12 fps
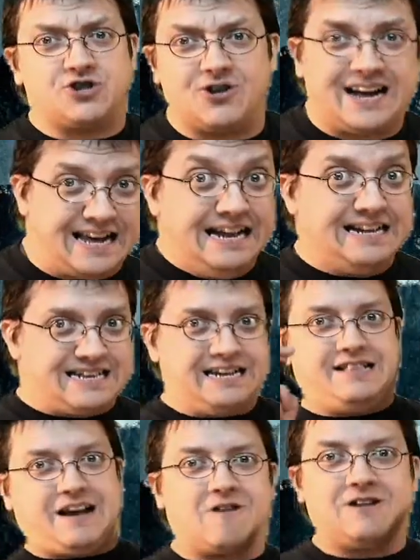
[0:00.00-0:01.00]
Trek
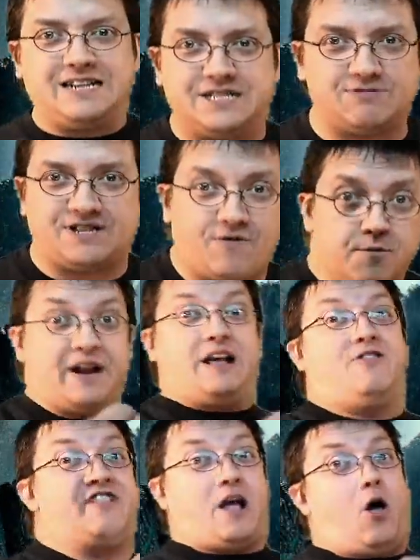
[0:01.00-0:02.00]
Into Darkness, which everybody
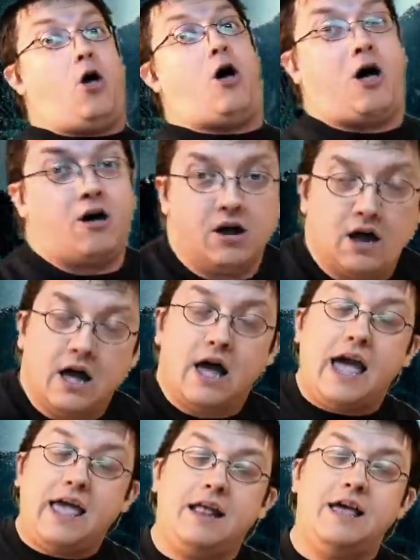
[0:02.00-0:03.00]
goes like, oh!
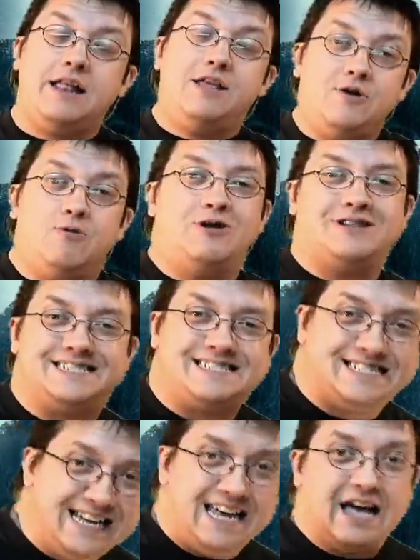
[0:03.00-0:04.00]
And you will
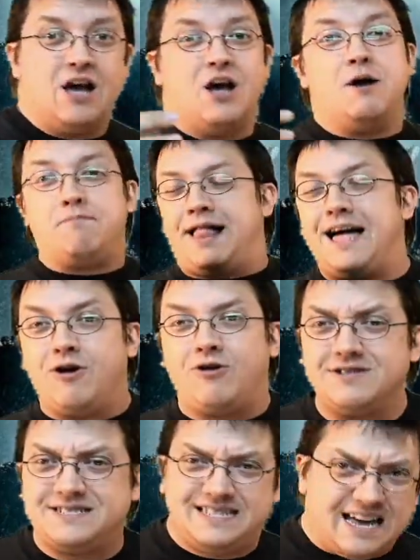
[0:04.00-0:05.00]
see plot
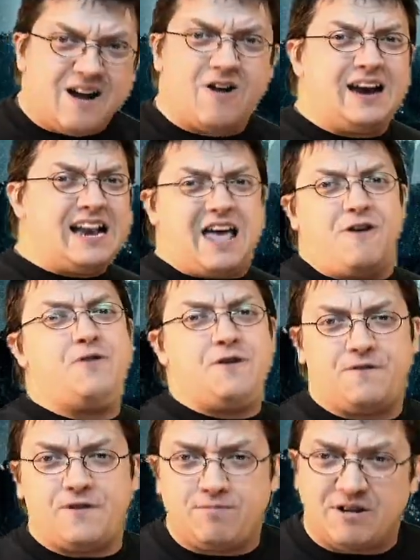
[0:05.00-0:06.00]
holes there. In every
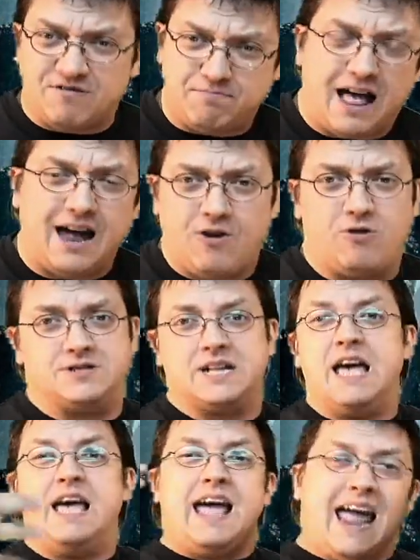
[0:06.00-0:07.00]
film, there's plot holes.
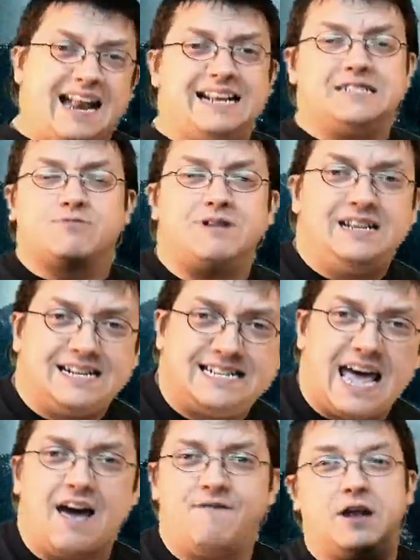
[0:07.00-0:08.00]
And this one does
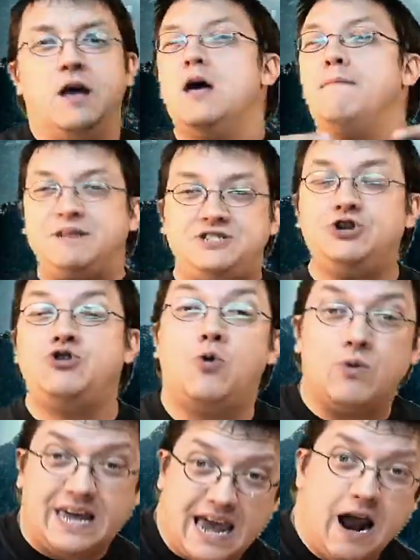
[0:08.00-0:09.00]
have it. But you
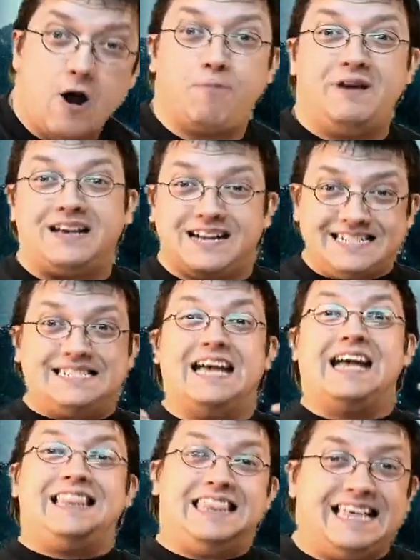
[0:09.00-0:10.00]
don't care, because
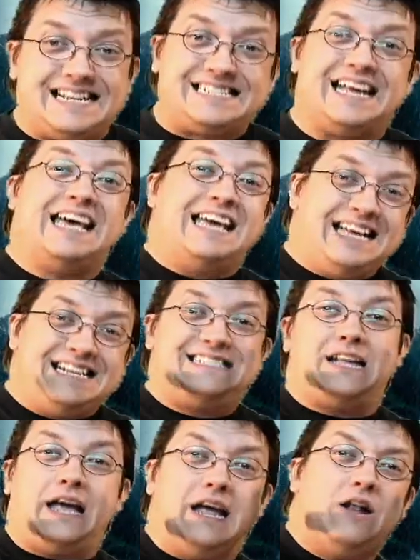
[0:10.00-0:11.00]
this
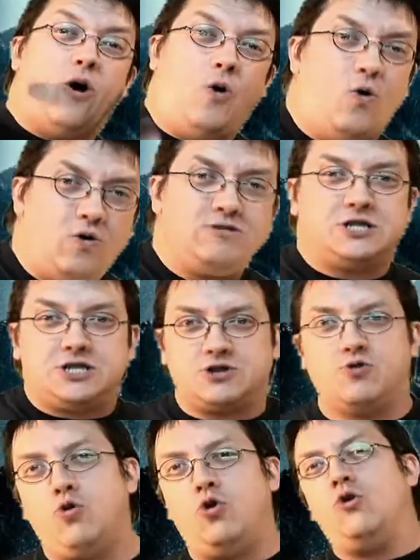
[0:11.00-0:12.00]
is an old
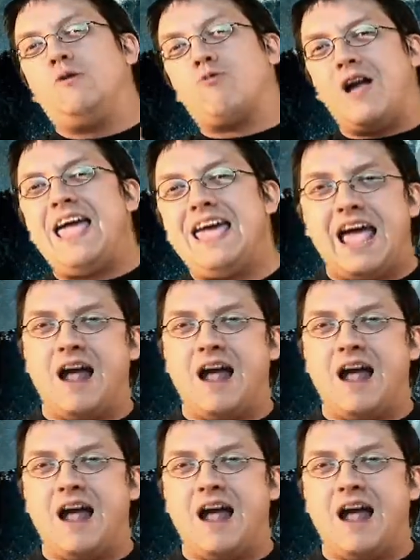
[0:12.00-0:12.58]
school Ray